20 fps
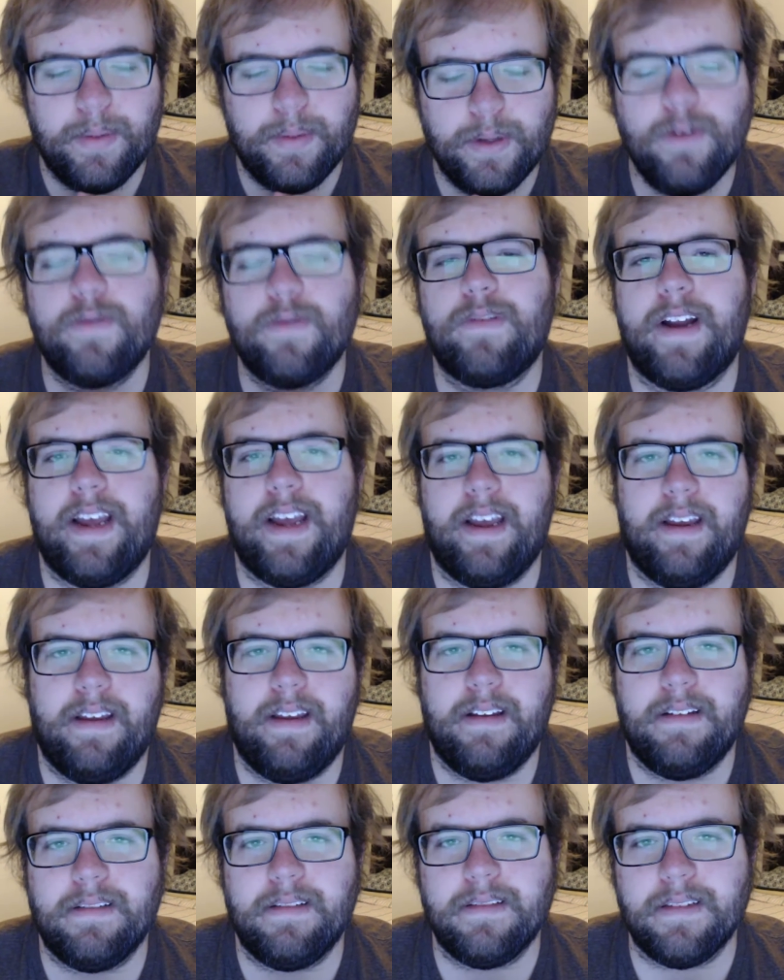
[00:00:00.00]

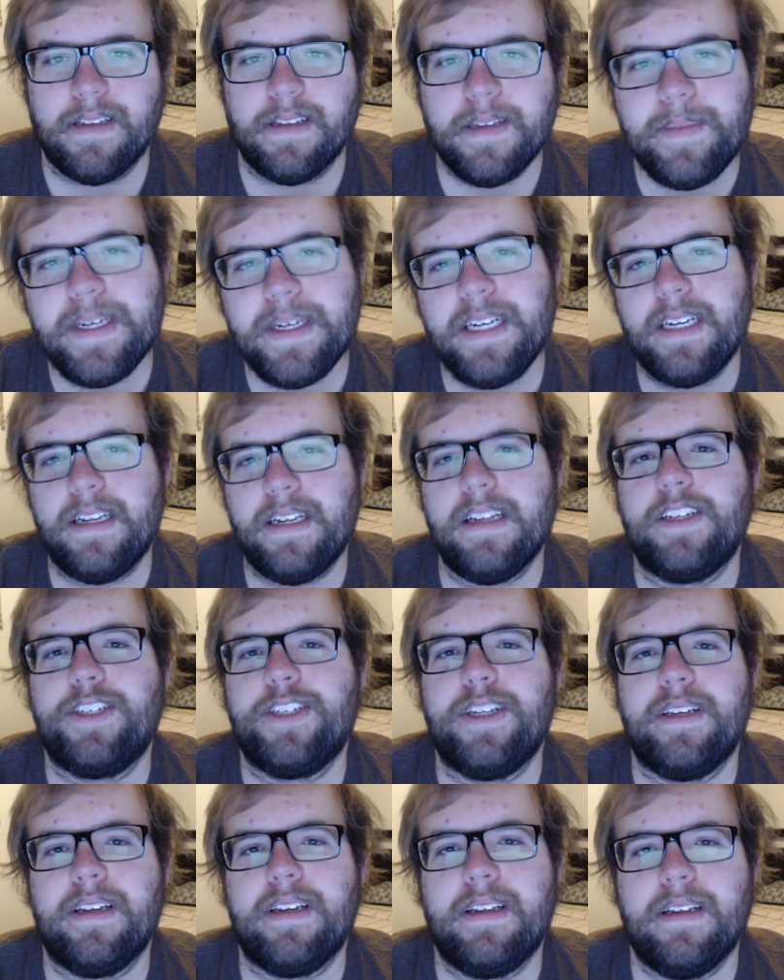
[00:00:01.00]
Blu-ray Limited
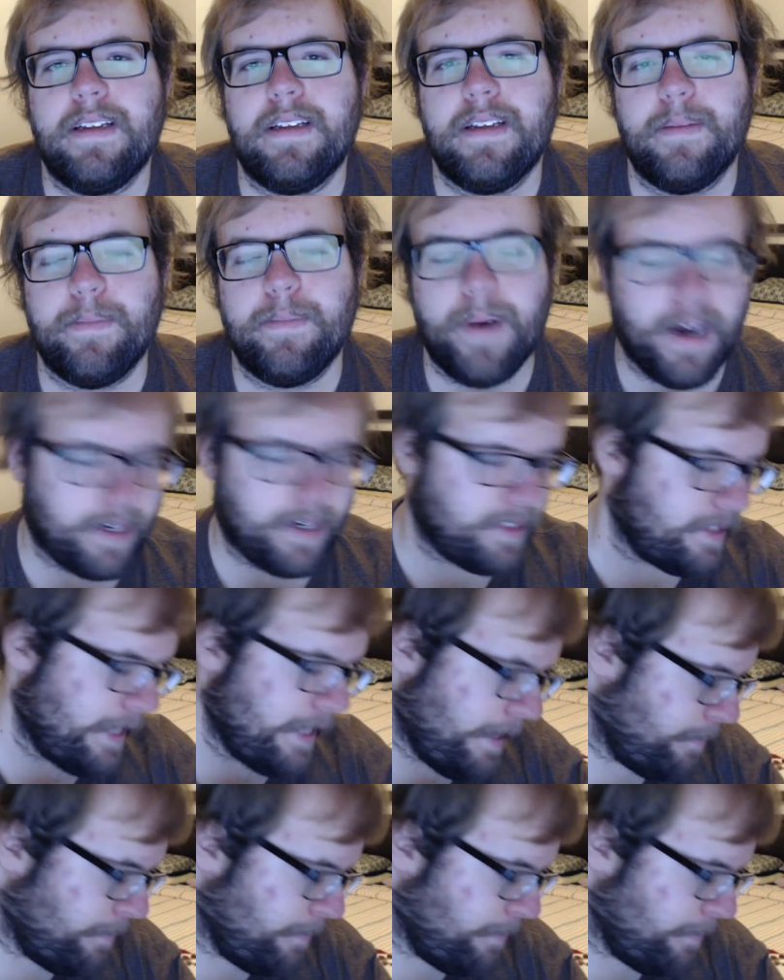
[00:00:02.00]
Edition box